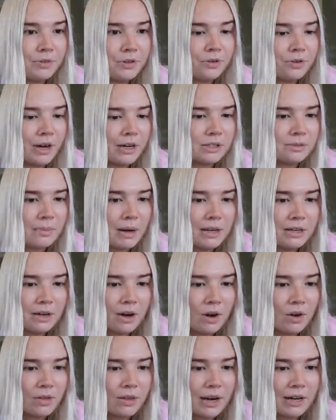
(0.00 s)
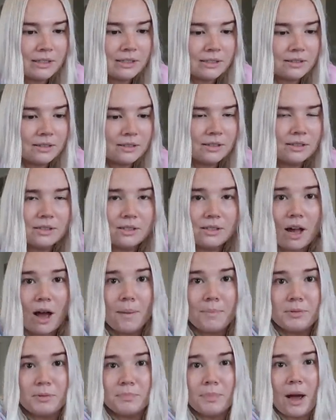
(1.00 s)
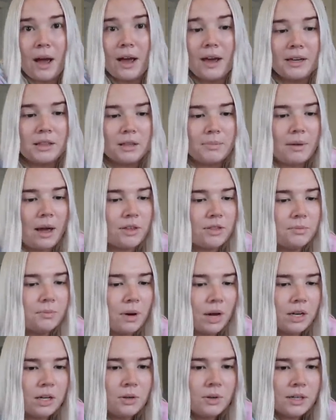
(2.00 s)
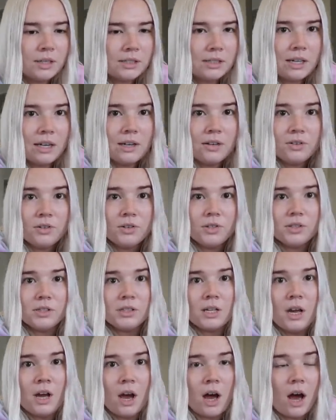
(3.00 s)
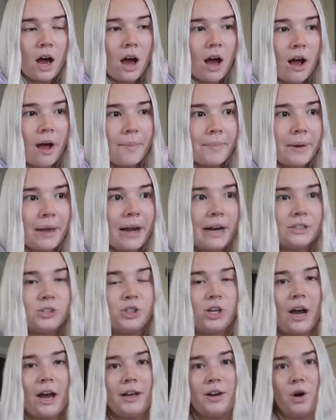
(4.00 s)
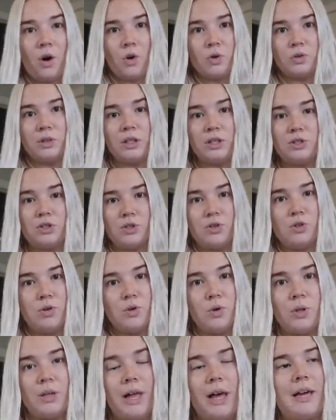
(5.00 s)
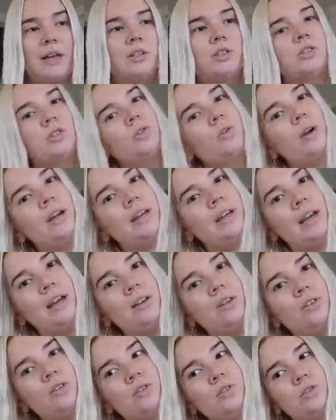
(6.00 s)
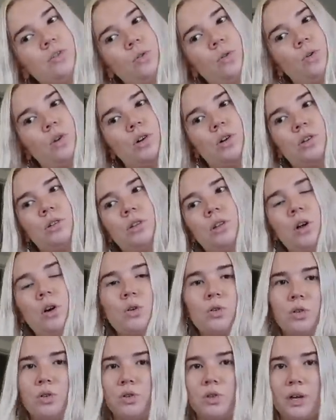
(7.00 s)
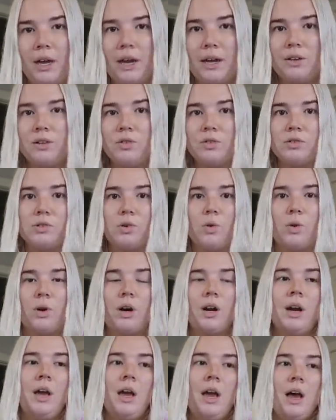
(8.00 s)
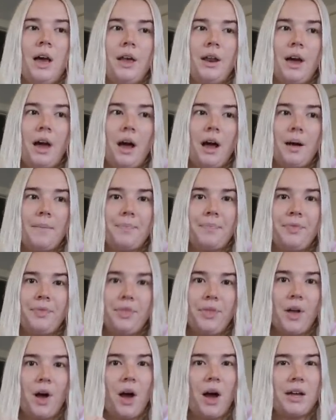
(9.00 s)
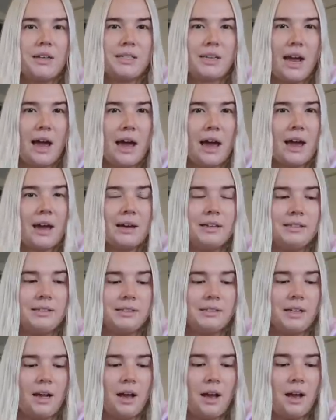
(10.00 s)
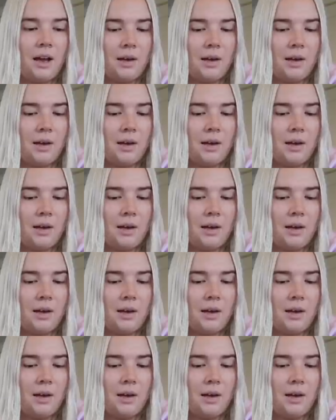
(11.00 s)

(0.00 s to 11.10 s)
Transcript: You guys might know that I stopped buying the Bath & Body Works candles. And I try to only do like soy candles or local candles or not as